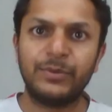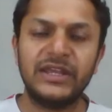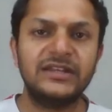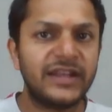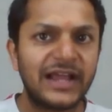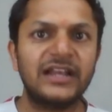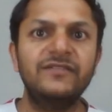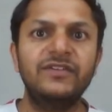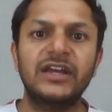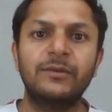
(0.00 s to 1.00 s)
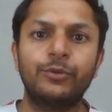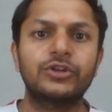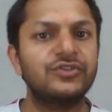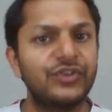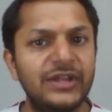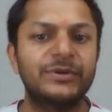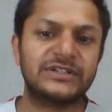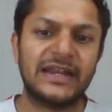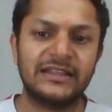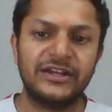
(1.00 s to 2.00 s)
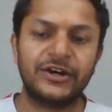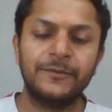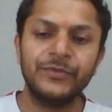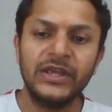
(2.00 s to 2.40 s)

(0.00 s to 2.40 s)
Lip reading: P directly. We can put 3% there.